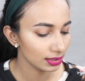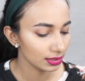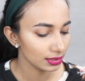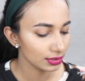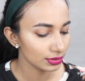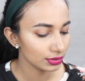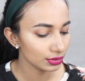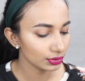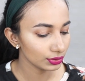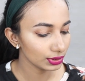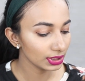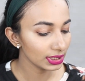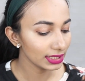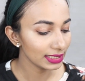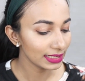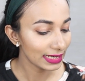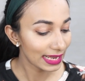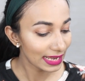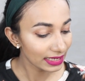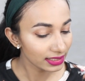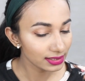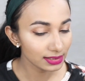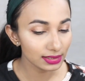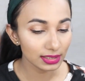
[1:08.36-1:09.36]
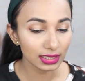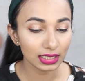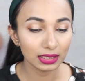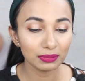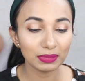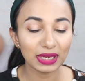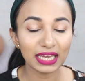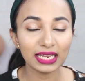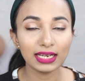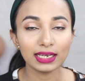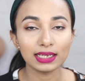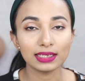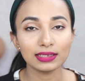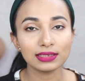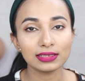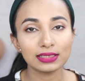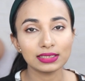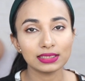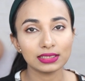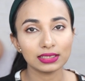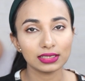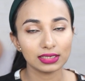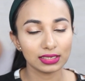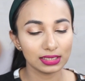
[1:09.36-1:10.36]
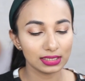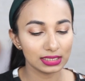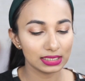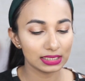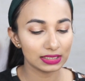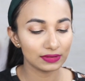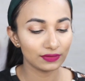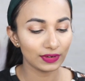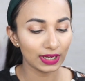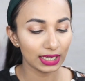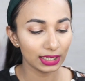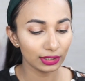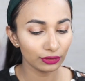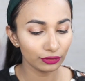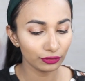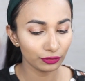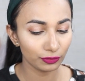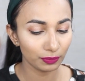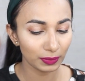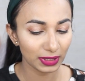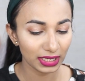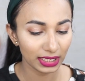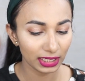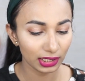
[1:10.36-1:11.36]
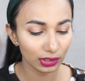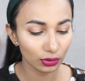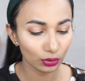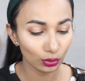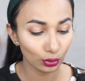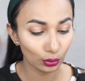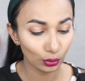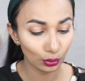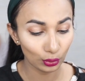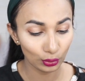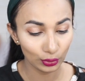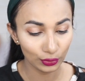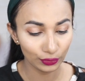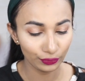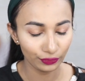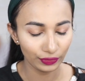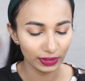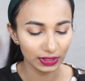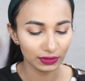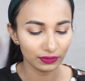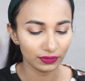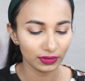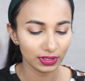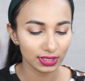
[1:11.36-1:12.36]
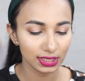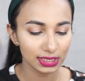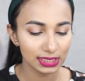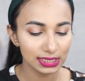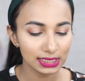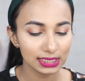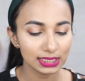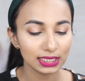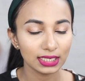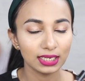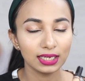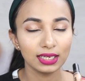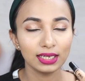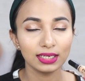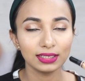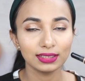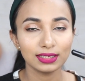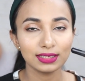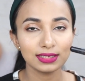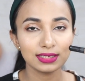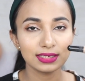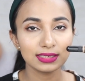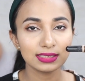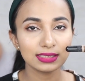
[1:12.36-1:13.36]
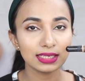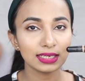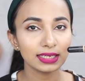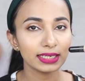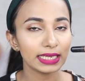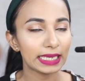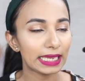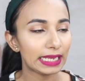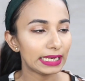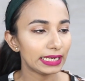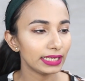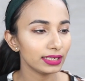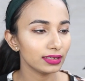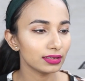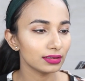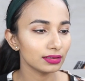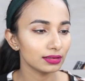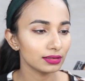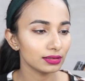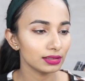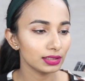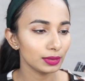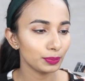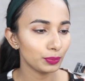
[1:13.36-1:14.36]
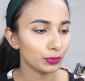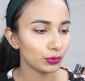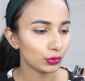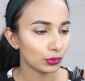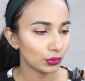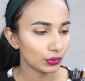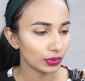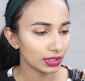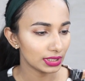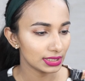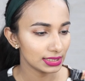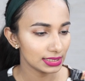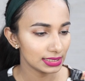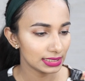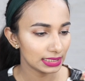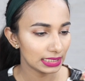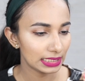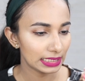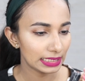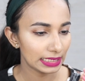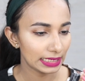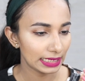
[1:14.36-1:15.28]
So the next in my list is one of my old favorites. This is the LA Girl Pro Conceal